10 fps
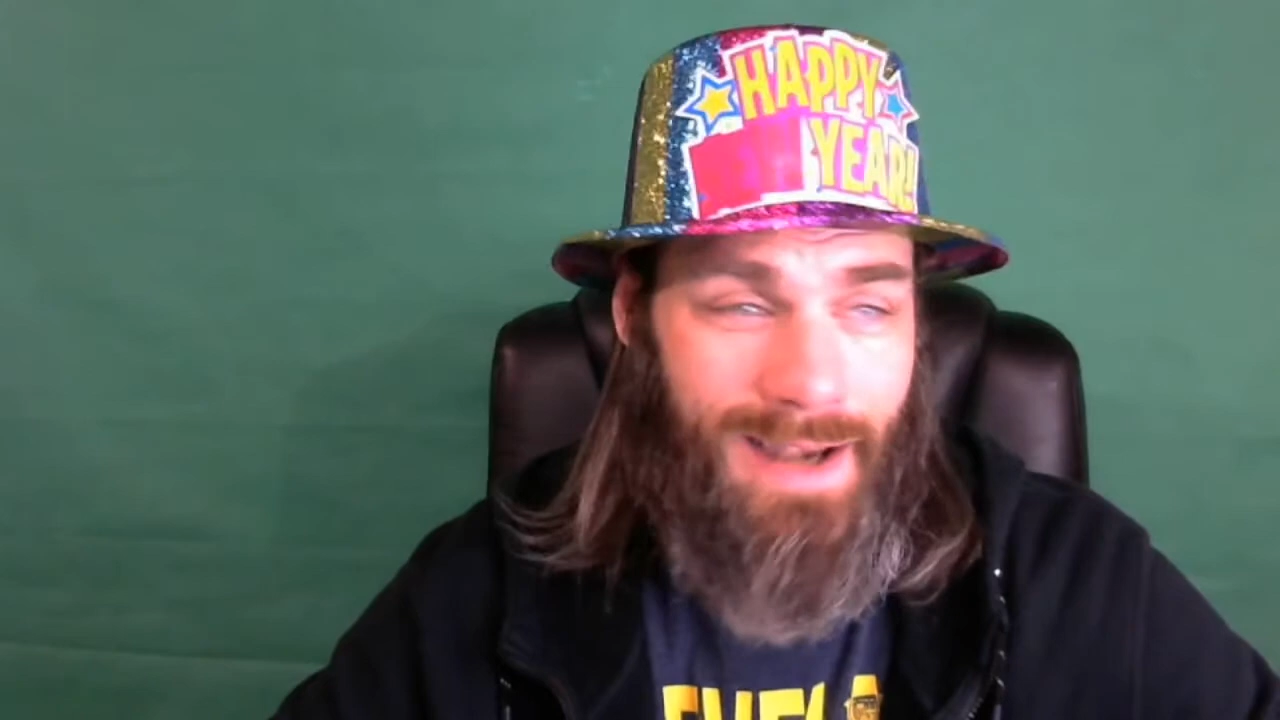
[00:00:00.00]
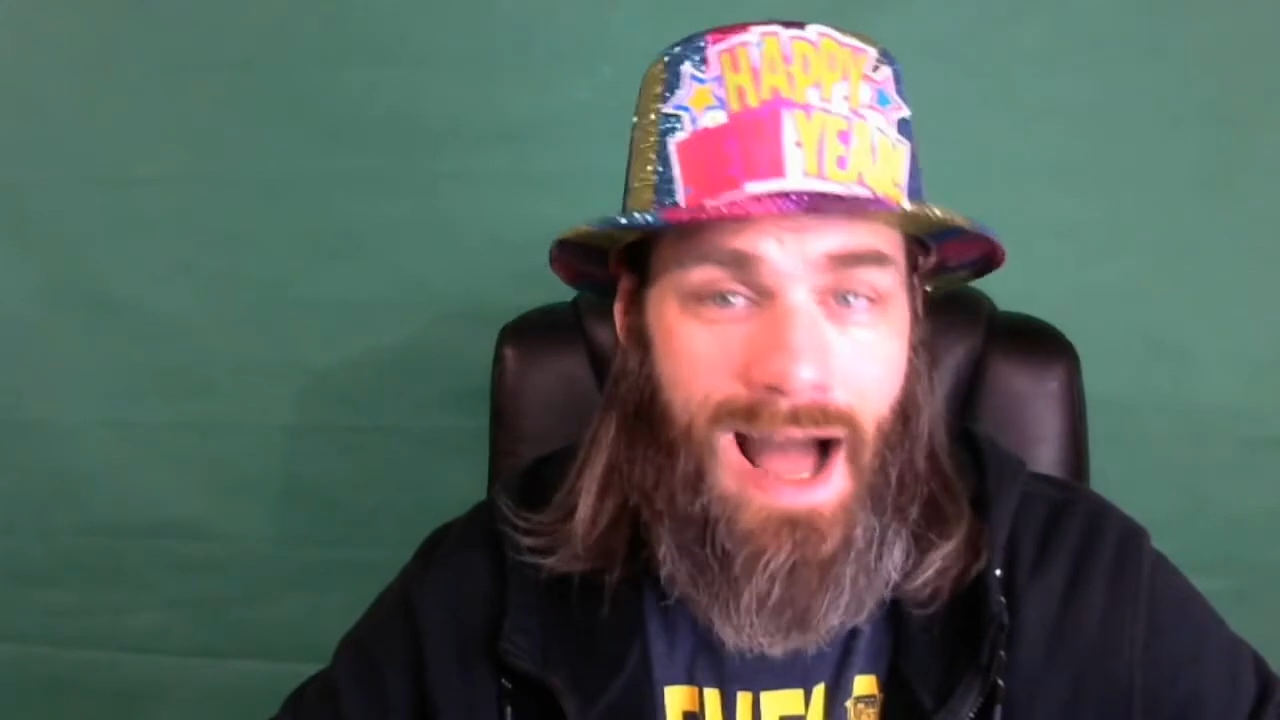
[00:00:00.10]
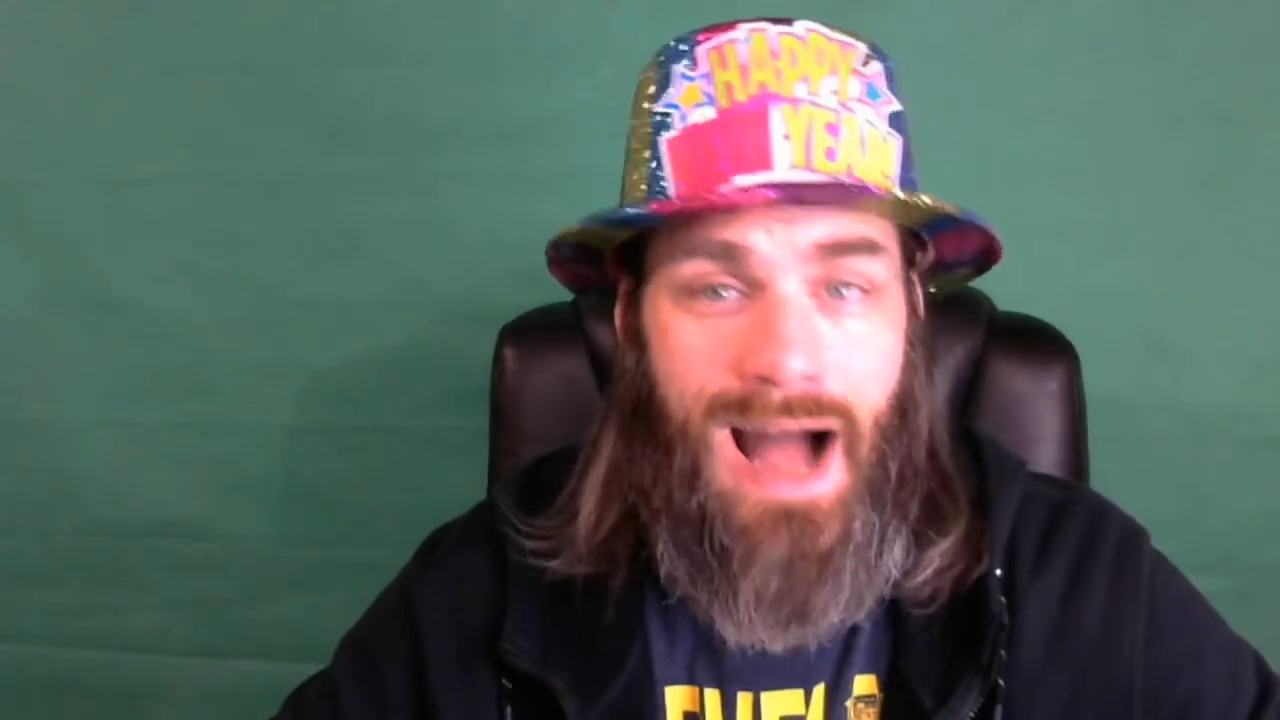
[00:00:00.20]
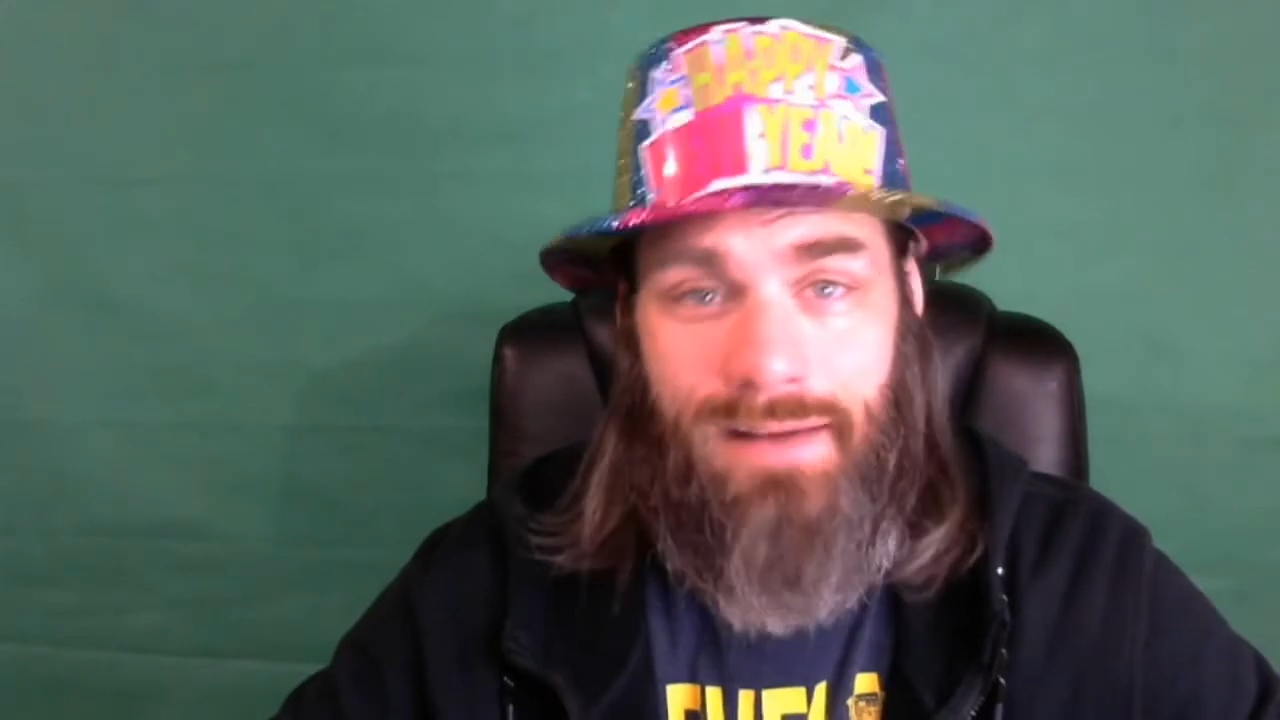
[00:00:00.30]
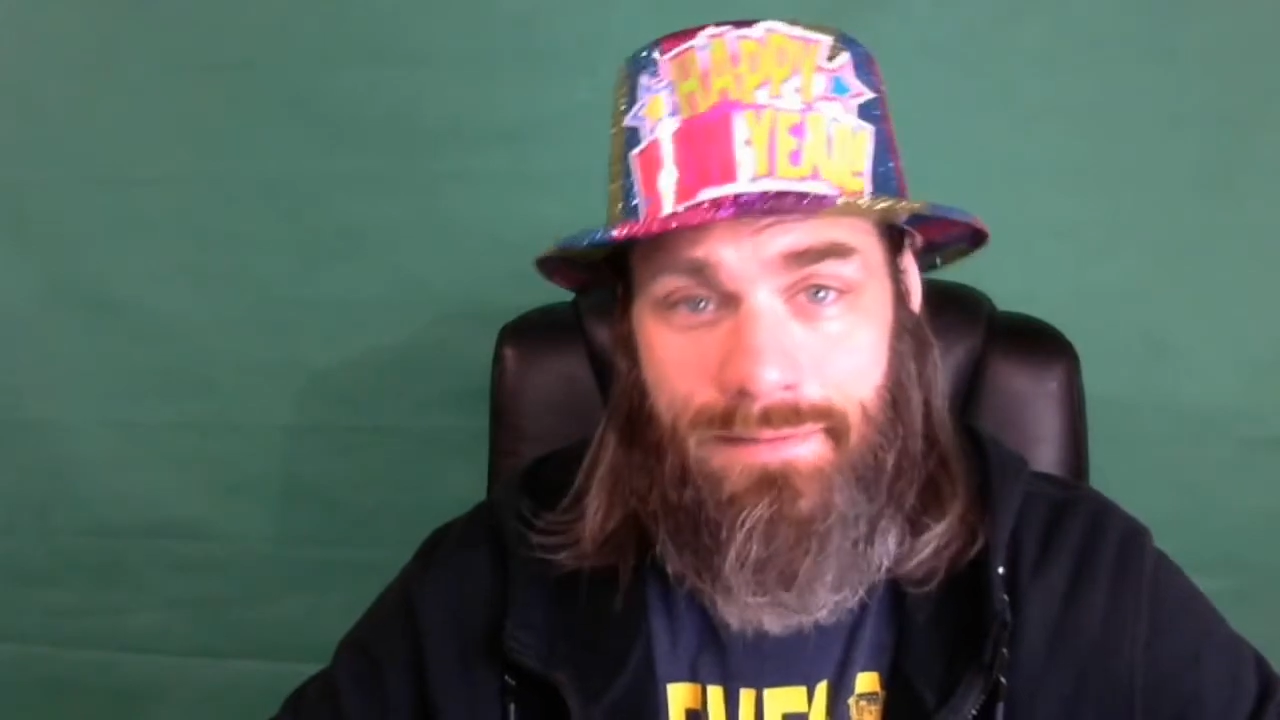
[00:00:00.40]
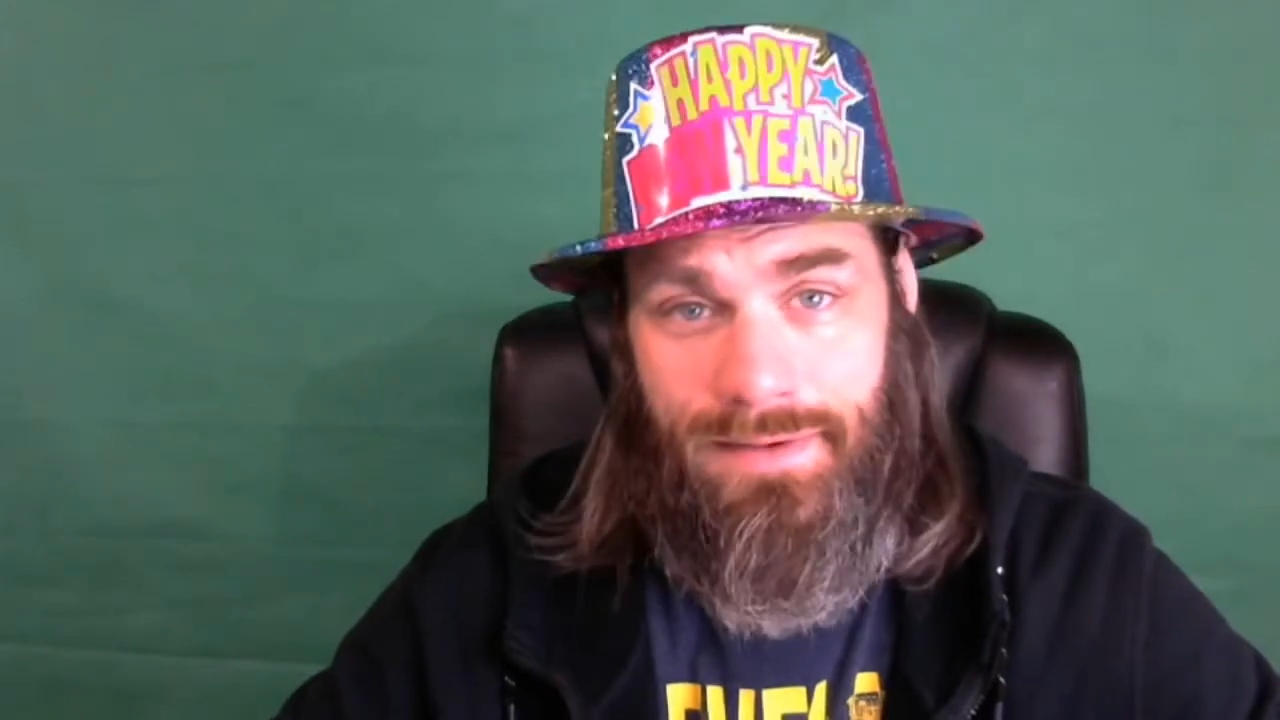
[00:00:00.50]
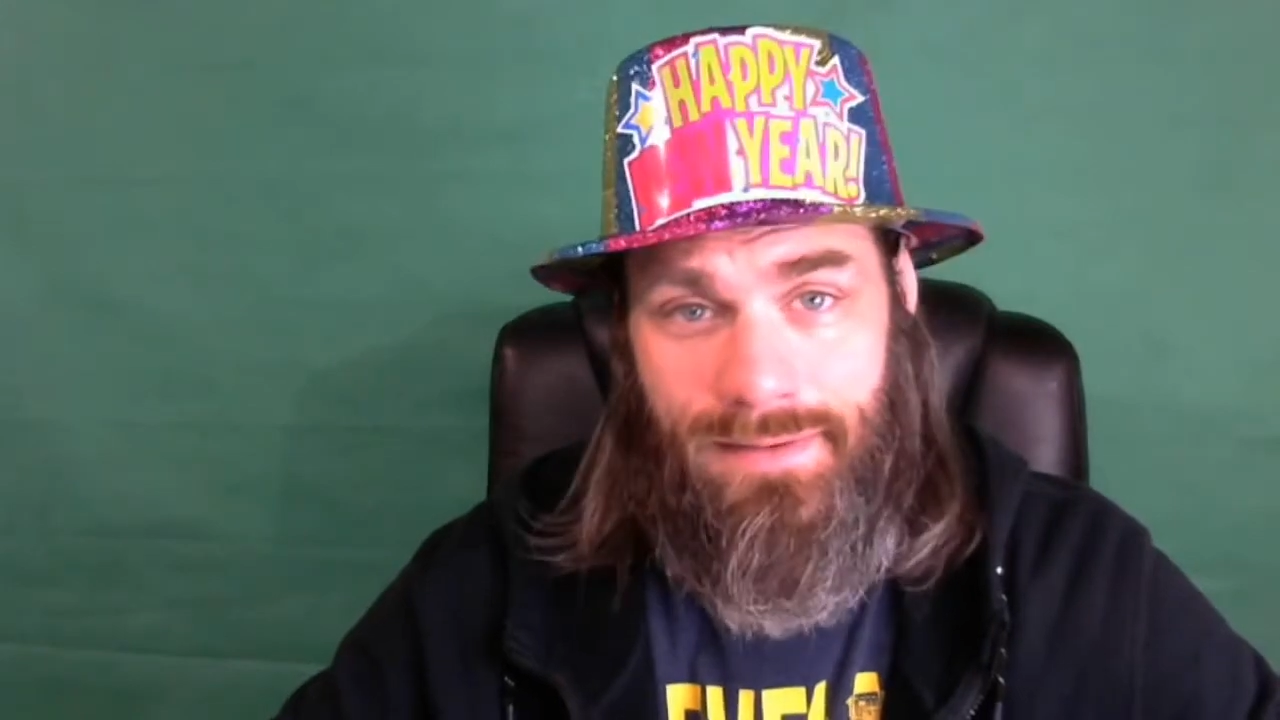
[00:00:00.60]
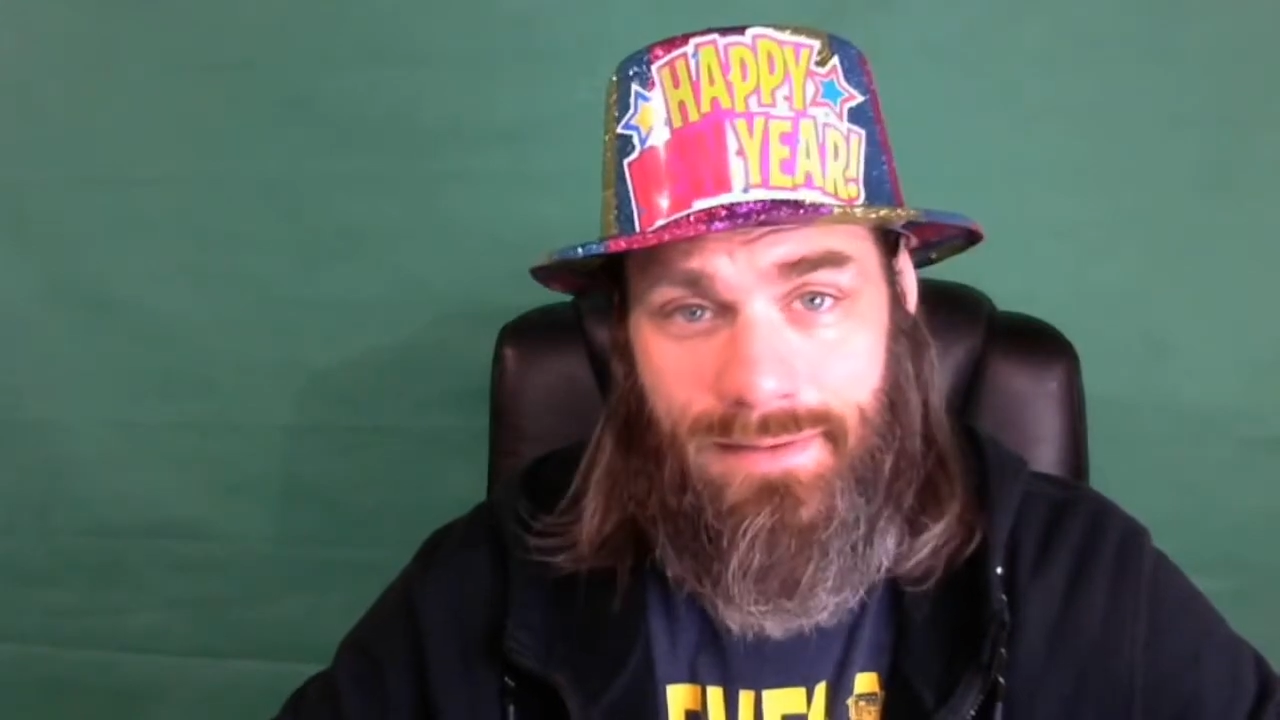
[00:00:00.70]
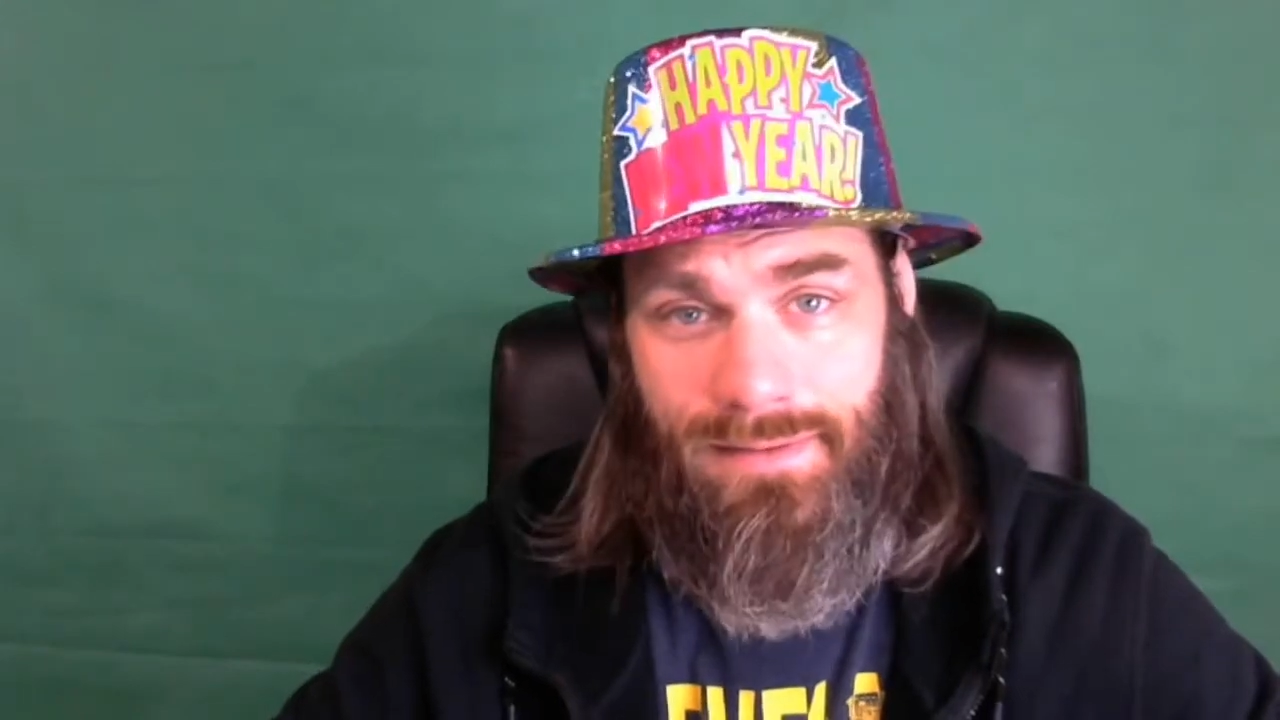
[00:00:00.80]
lives.